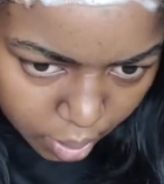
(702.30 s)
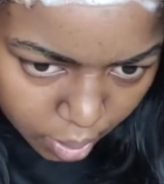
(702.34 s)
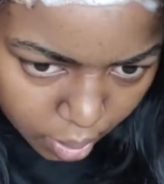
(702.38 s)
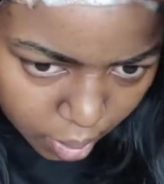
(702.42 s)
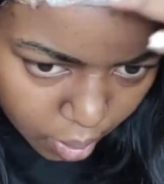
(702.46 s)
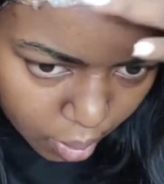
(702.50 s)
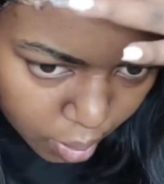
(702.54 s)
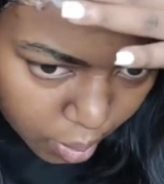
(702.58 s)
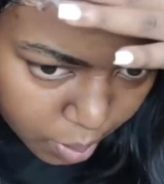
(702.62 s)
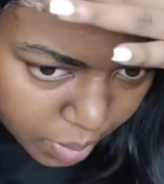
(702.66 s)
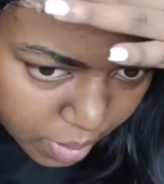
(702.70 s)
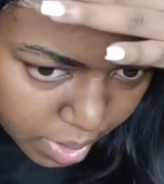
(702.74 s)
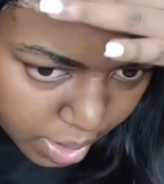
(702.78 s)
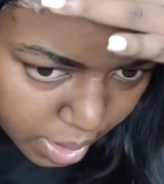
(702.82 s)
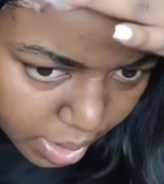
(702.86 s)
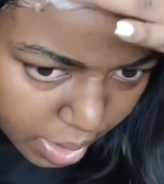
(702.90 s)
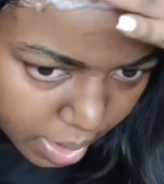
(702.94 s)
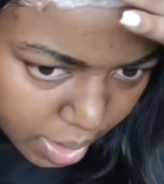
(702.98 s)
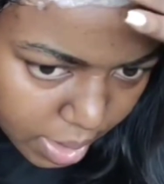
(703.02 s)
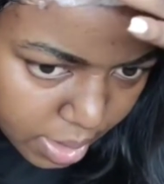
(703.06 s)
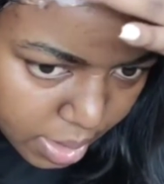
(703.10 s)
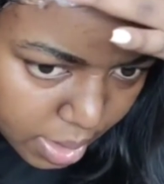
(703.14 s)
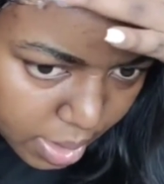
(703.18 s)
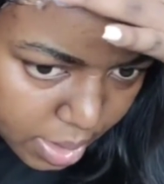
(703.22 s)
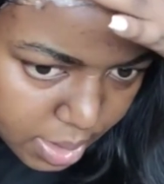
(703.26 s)
comb the
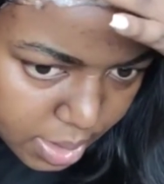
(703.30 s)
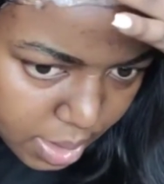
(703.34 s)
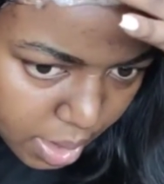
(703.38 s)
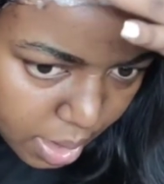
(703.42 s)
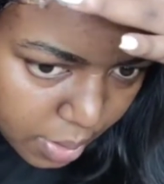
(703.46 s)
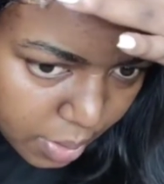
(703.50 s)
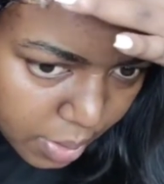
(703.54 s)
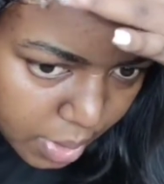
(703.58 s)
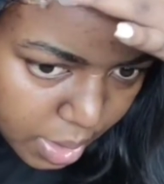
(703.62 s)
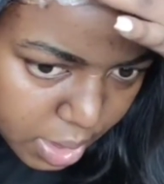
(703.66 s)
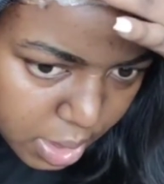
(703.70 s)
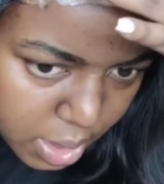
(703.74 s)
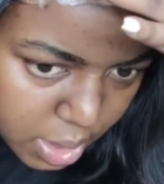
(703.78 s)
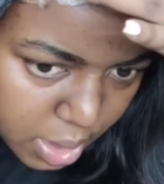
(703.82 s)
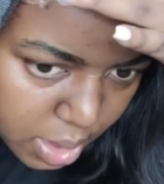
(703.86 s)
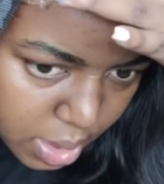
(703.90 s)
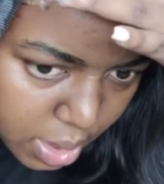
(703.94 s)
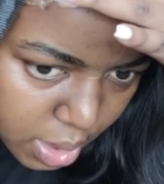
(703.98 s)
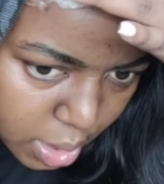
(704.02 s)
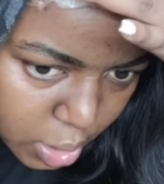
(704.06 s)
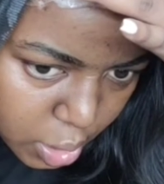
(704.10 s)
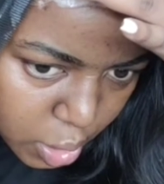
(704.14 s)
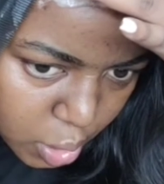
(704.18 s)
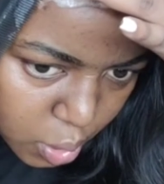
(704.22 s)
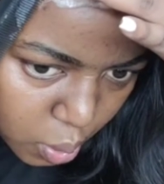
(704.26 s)
hair in the
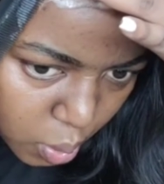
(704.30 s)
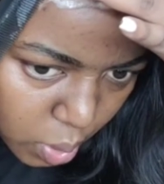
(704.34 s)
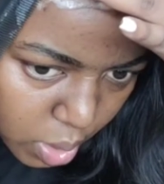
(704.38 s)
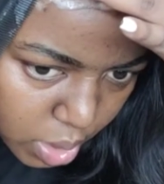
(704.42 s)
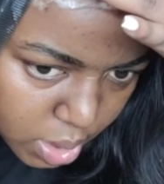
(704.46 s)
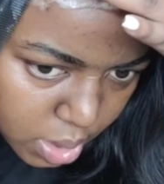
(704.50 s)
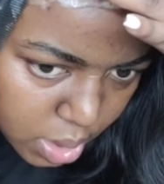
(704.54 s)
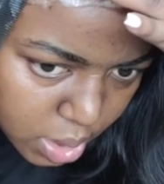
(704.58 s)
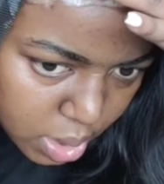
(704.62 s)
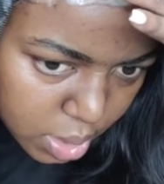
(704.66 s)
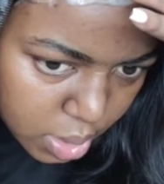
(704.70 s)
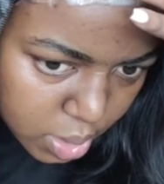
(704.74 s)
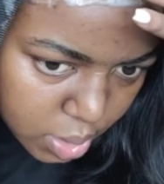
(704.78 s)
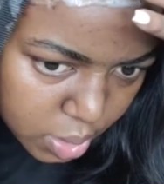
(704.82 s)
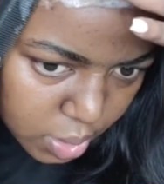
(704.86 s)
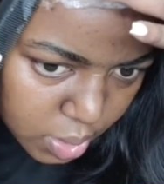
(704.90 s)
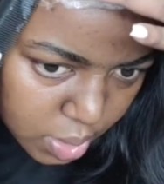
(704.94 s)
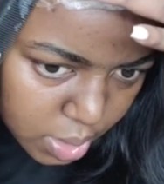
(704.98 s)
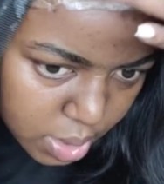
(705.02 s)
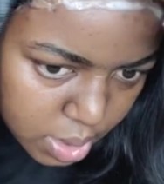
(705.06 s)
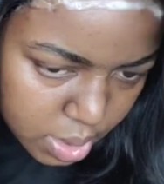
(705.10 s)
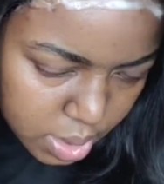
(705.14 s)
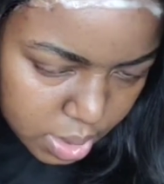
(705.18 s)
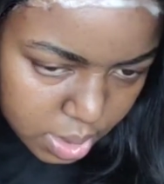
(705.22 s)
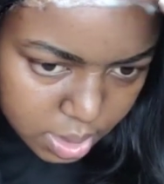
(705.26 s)
direction that you want it
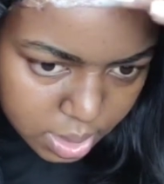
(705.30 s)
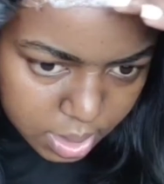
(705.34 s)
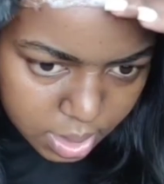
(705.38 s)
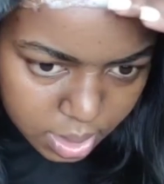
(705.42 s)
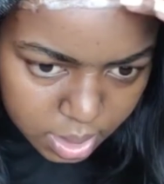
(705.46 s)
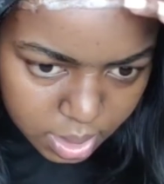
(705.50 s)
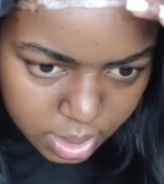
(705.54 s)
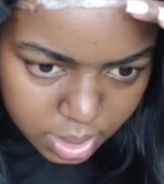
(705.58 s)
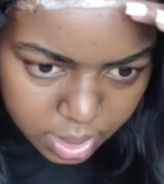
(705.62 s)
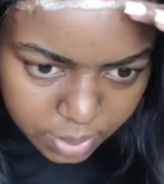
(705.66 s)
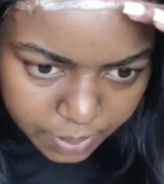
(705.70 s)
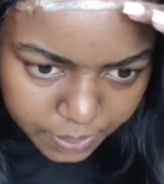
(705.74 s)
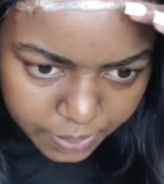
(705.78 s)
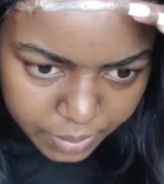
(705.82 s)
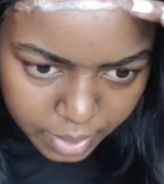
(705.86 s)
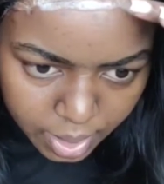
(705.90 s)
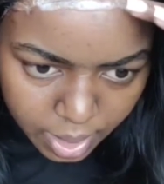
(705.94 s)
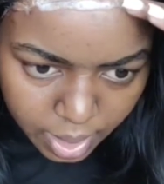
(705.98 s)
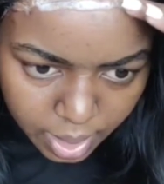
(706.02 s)
to sit in.